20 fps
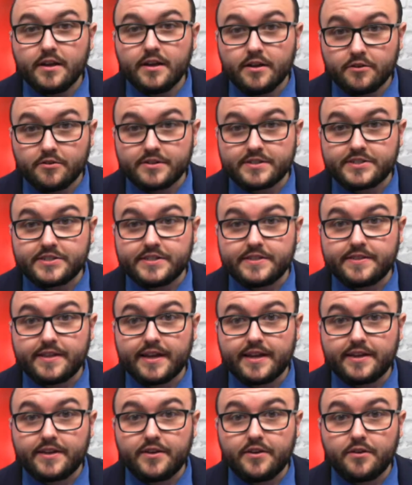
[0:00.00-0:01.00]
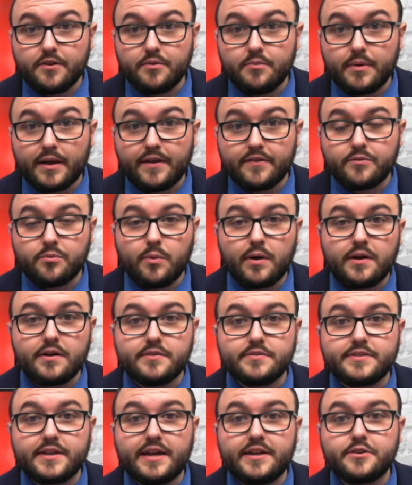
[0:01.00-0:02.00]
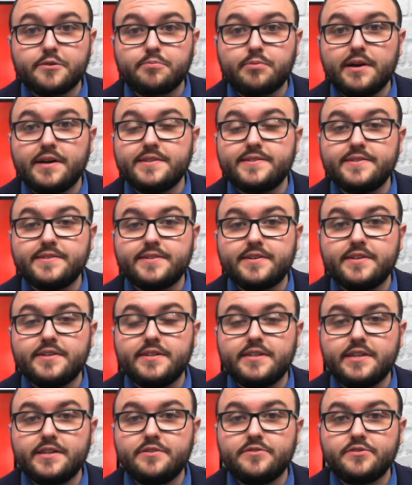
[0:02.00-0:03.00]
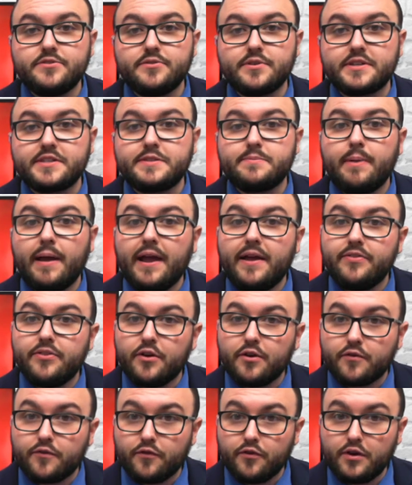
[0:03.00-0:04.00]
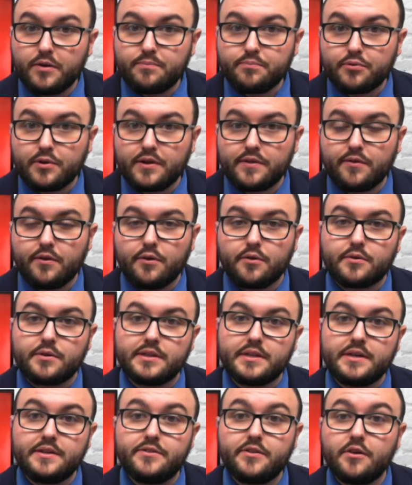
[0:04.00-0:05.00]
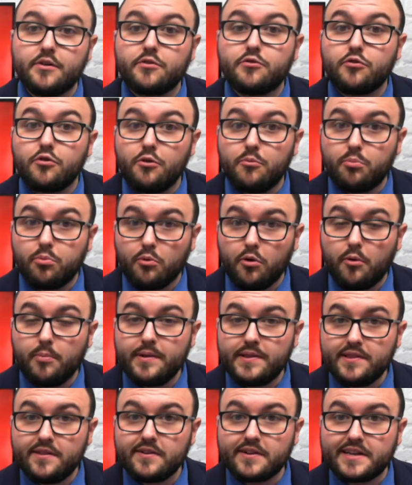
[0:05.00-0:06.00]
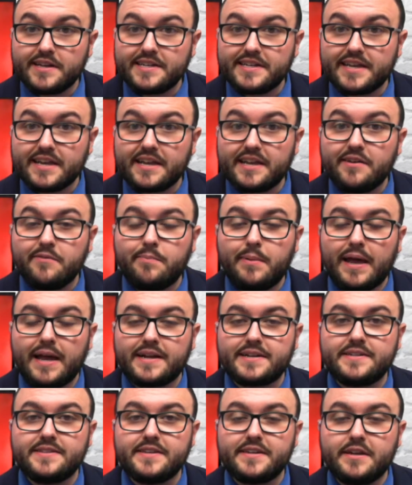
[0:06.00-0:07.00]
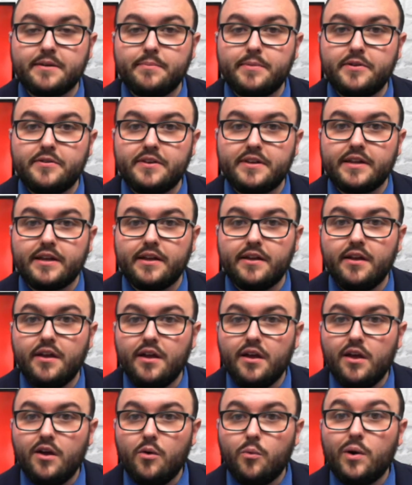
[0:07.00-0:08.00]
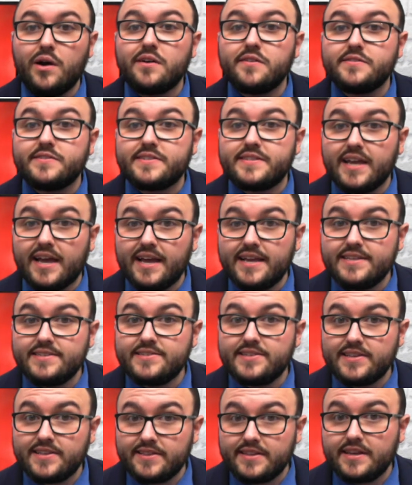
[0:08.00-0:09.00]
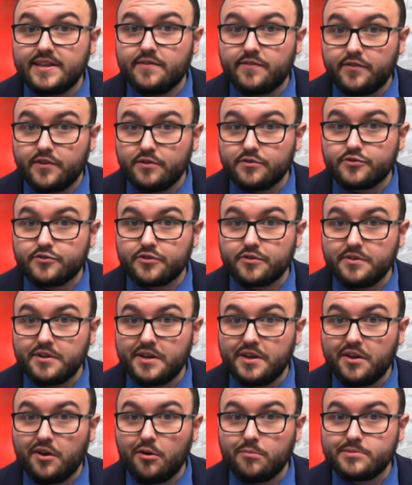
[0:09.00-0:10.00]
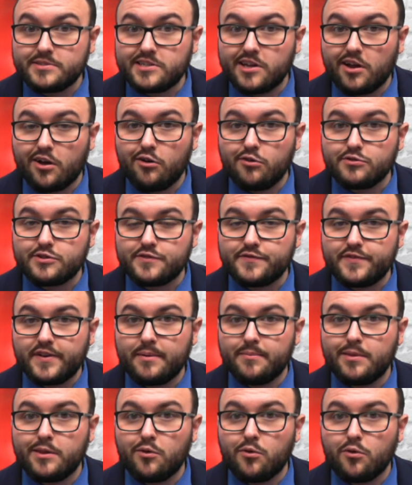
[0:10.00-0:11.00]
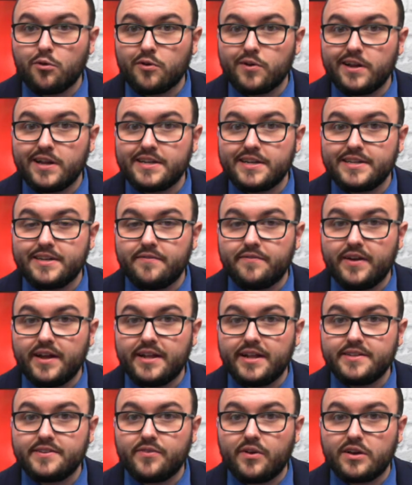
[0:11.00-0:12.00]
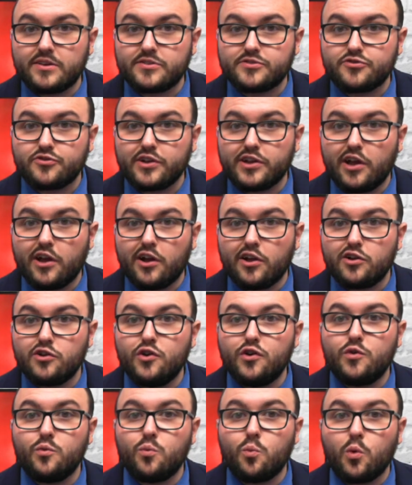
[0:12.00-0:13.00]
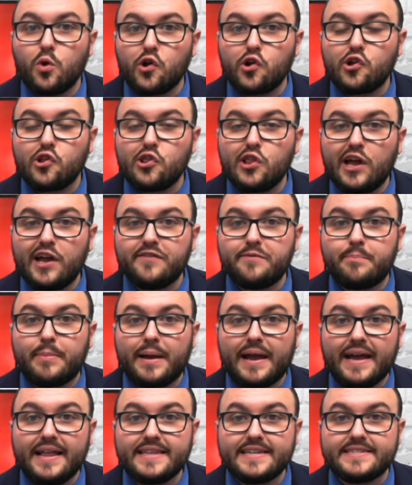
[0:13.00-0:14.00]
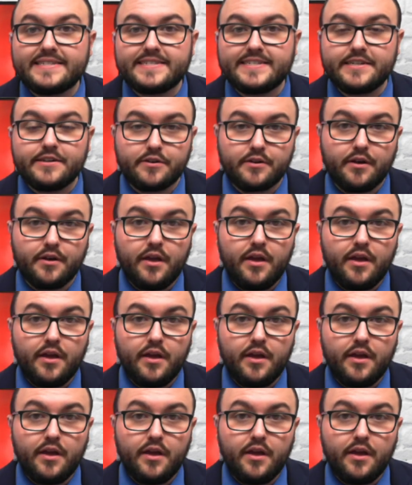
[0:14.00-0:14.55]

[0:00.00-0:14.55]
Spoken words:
Christian, thank you. As Wells Enterprises continues to expand their footprint locally, the group will be looking to give back to the community. Wells says in the future, he hopes to host family-oriented events, fostering a good work-life balance here.